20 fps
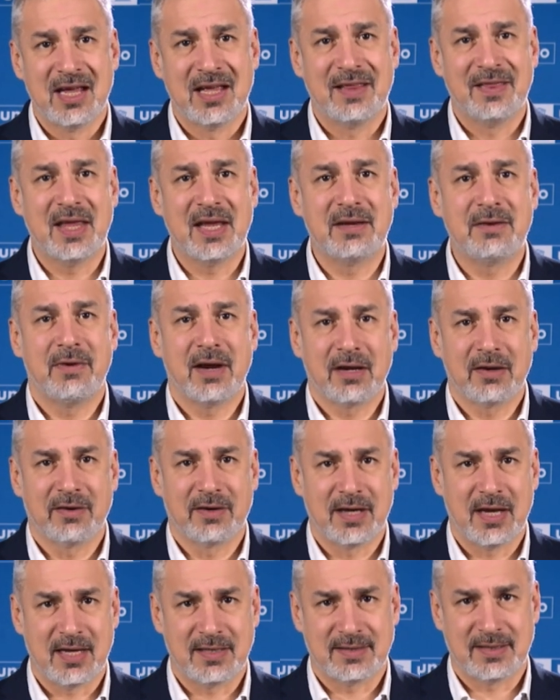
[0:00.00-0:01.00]
that
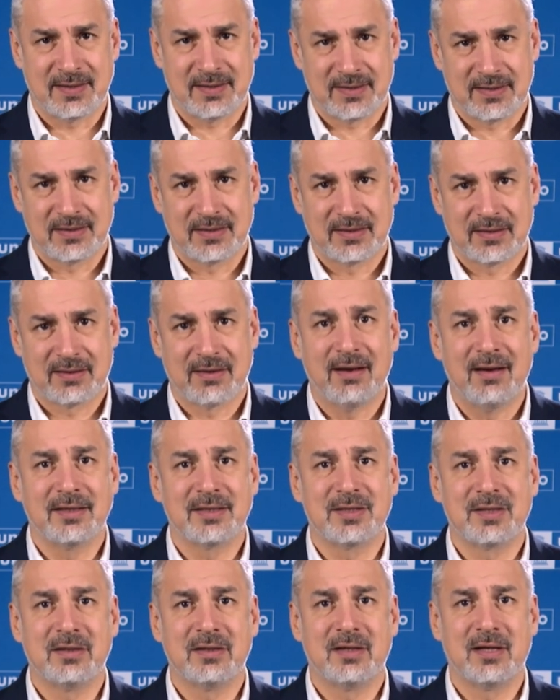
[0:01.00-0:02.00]
recognizes
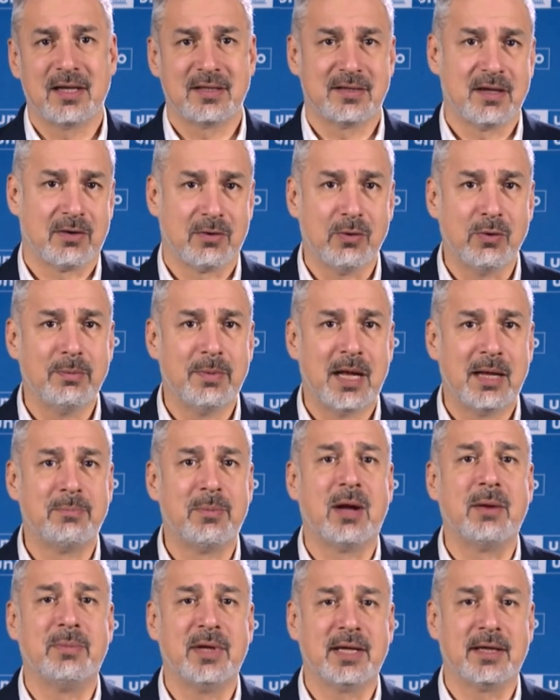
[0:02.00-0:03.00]
culture as a global
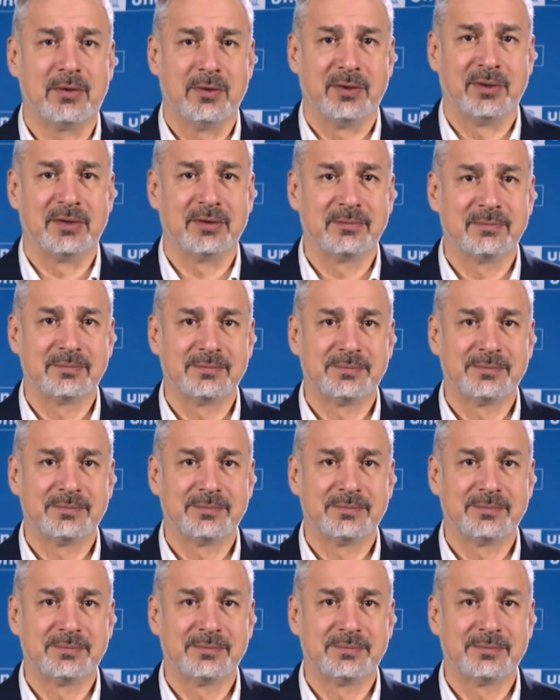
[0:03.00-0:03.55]
public good.